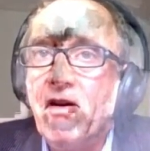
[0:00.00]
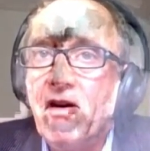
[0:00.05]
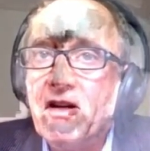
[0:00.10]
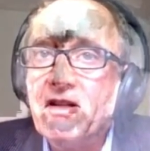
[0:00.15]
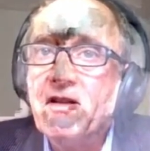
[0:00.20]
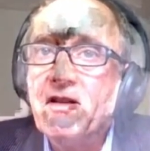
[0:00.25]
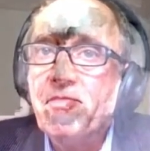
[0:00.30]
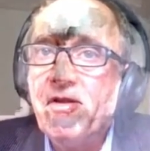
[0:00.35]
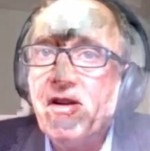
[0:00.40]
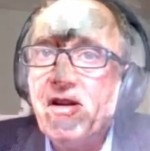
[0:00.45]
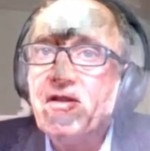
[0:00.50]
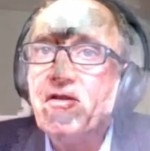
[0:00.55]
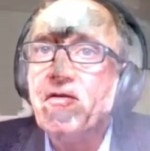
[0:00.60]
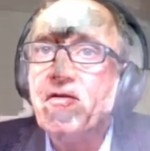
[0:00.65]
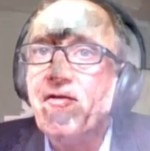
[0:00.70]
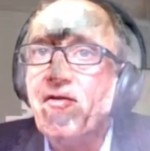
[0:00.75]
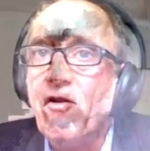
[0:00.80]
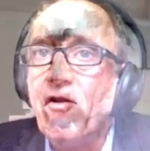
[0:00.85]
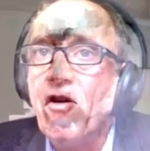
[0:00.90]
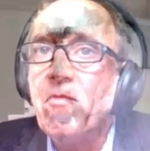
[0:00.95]
possible
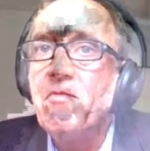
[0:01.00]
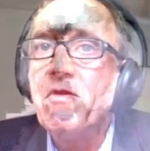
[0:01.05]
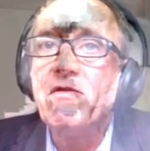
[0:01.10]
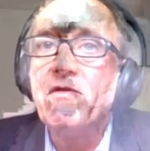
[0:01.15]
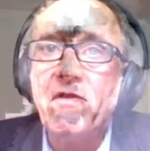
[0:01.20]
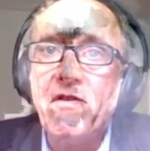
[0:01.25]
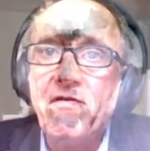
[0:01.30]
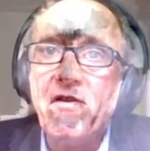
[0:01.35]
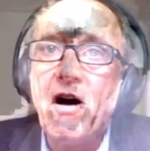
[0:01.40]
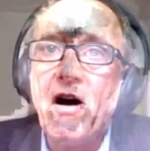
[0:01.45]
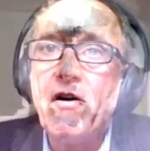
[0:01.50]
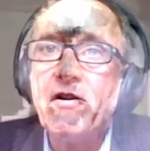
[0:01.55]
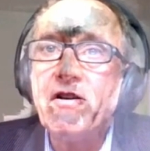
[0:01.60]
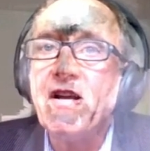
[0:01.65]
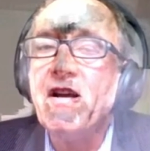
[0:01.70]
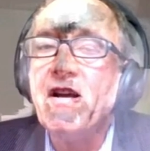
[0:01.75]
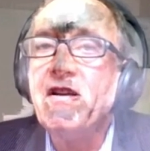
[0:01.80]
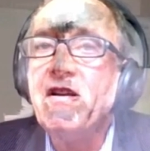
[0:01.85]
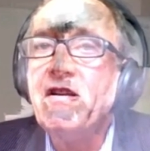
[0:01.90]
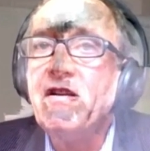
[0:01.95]
to form it
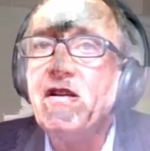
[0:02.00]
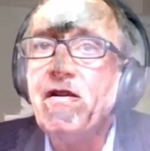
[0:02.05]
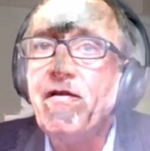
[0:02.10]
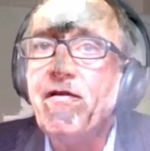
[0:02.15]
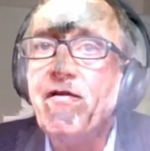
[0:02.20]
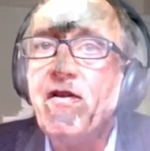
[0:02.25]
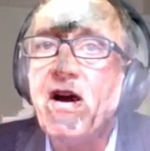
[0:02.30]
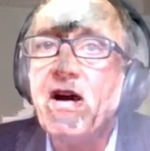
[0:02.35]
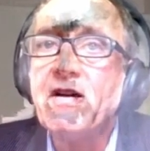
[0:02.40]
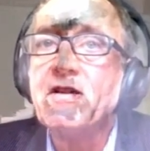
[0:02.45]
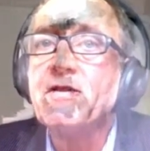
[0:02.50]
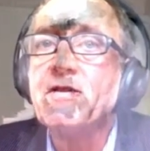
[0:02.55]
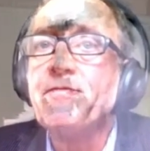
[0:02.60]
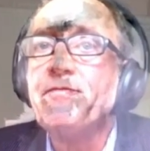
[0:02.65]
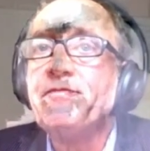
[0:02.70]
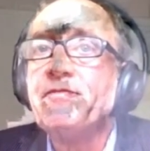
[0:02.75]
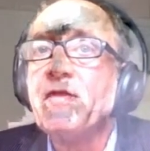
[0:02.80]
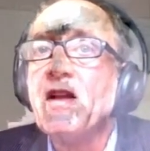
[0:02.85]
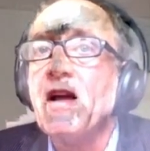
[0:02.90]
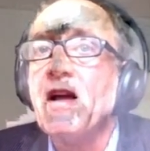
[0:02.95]
without any defects?
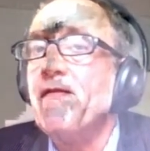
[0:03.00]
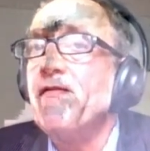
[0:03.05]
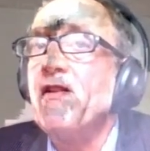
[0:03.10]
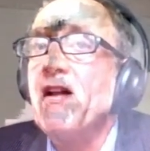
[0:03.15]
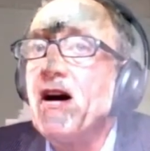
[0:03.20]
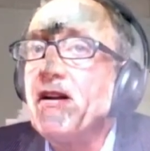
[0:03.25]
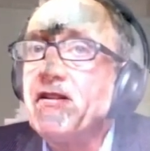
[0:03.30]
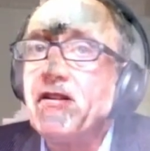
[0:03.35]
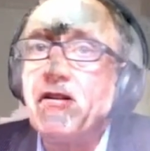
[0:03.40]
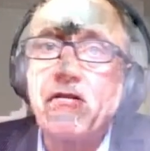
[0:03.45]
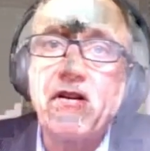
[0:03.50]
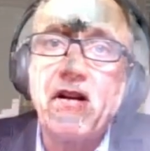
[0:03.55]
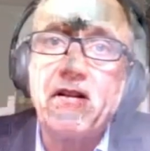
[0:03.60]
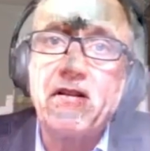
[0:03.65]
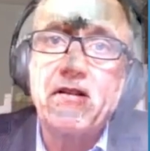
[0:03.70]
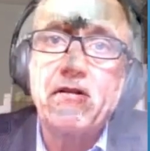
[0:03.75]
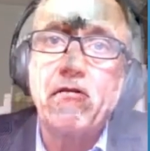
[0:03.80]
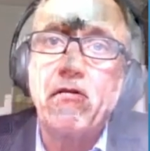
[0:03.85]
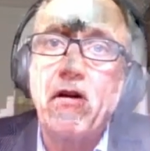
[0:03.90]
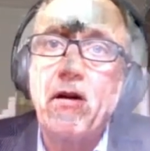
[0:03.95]
If not, you
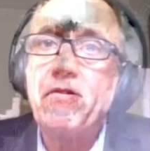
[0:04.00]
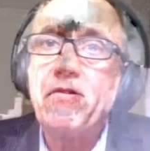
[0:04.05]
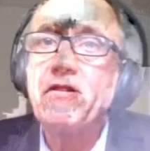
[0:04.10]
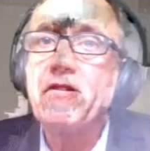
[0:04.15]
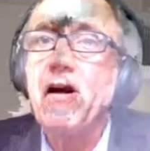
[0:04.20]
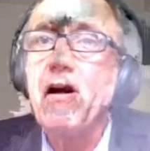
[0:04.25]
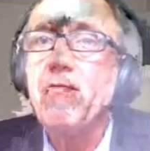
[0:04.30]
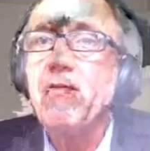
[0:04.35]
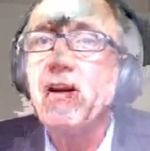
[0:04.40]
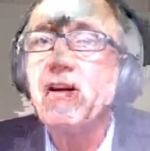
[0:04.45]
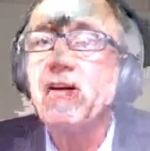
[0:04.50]
can scrap it